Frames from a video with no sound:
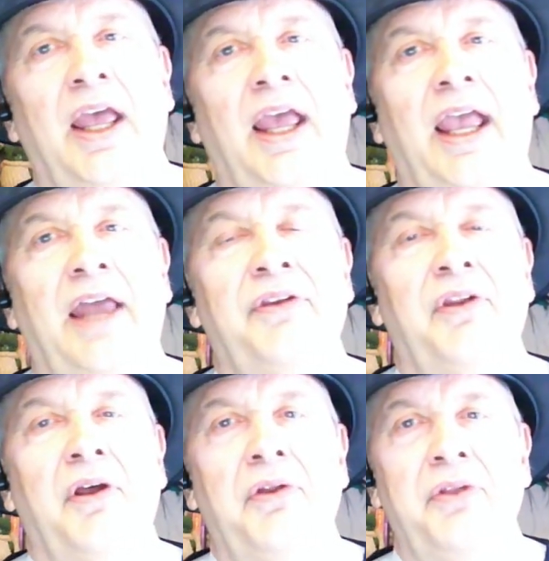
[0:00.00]
and
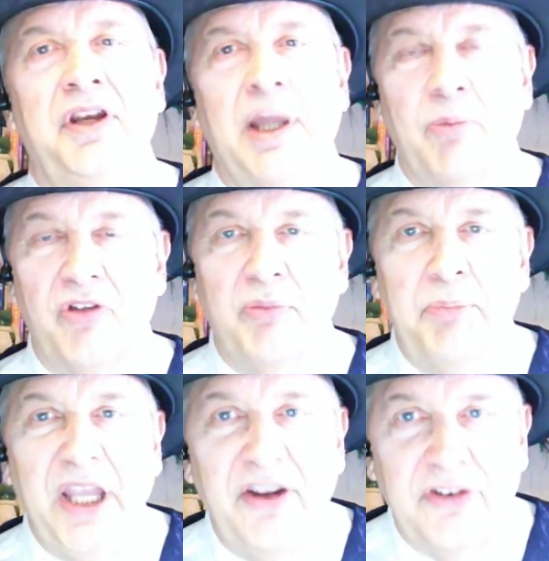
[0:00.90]
the number of the
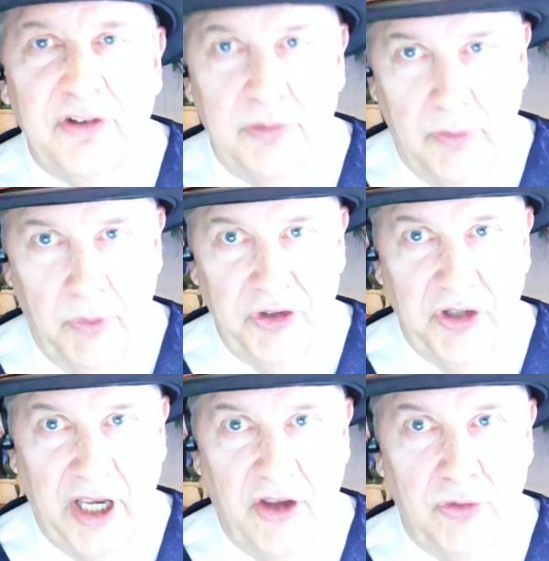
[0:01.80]
beast, which
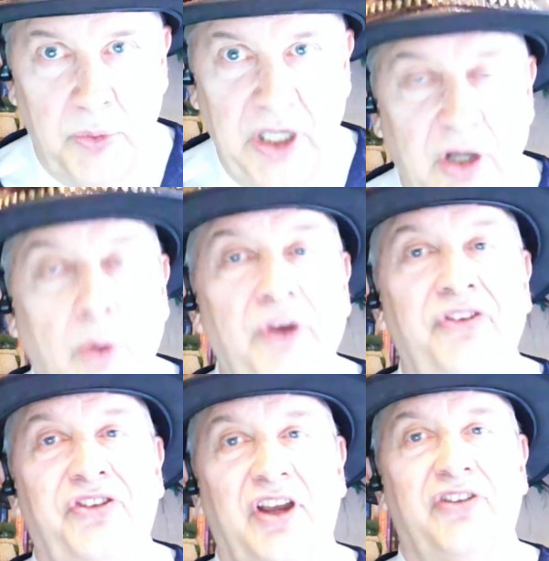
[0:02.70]
as we know is
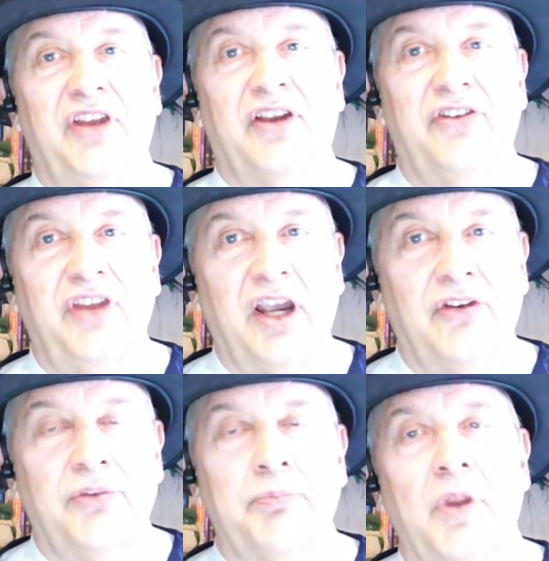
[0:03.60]
666,
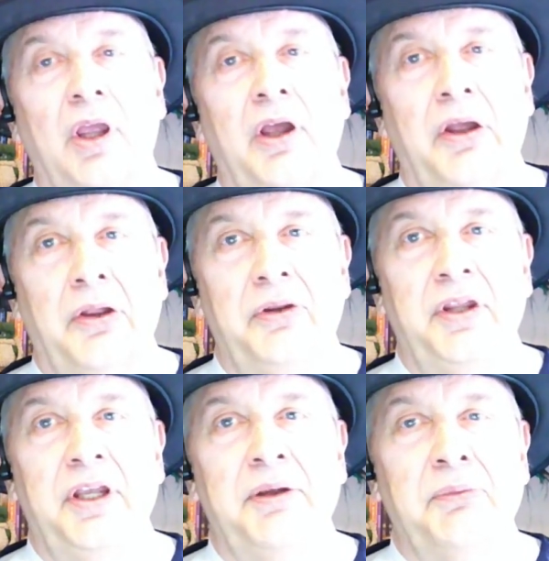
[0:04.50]

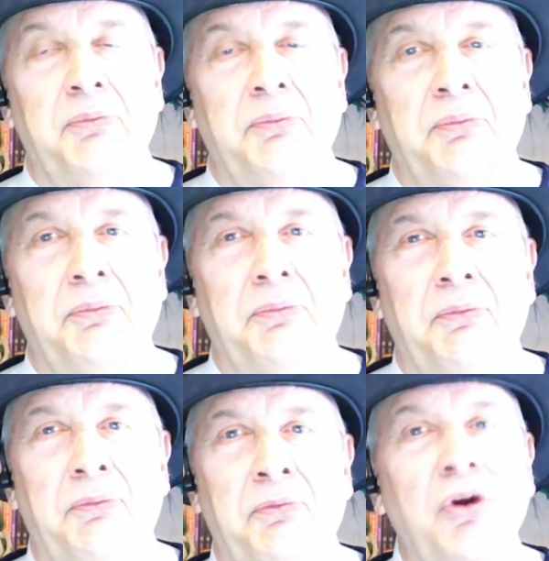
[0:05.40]
the
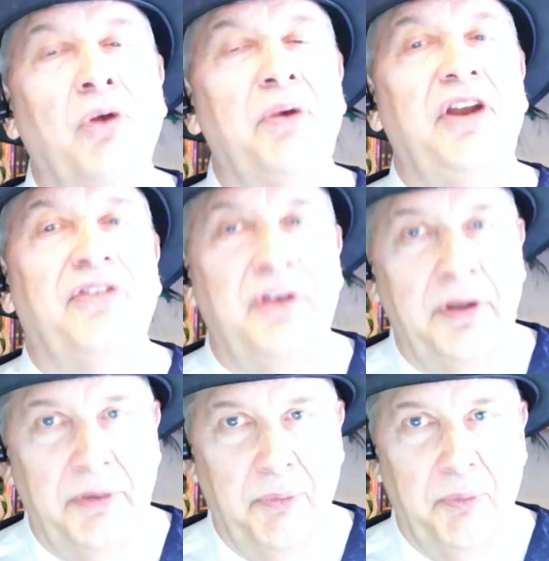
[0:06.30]
real reason
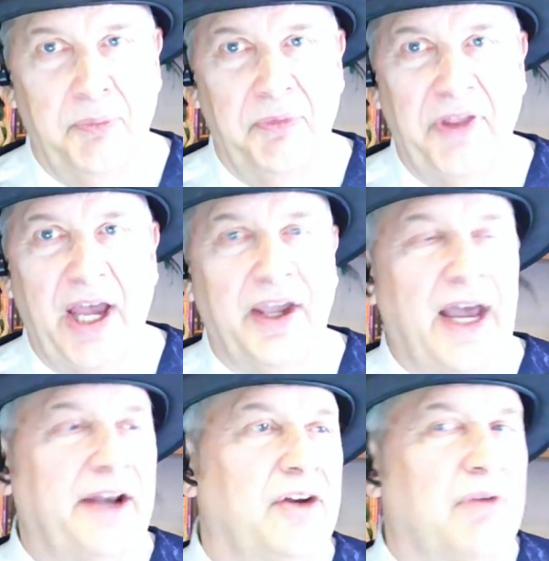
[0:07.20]
that got
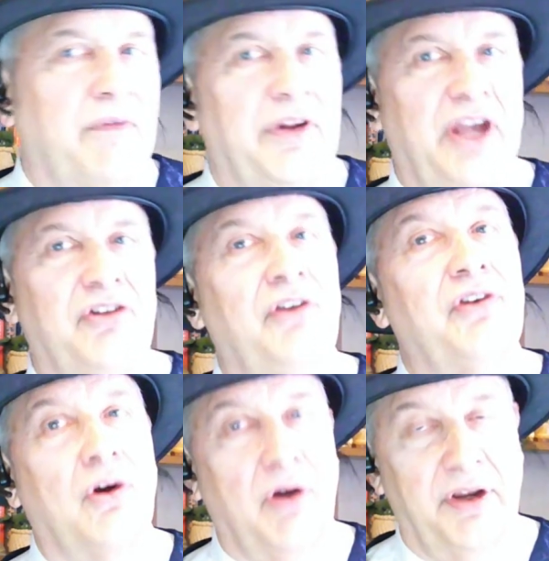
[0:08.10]
into Revelations,
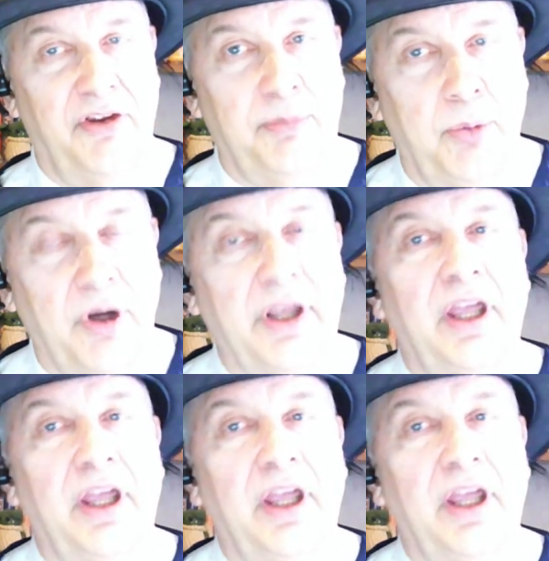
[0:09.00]
according to this book,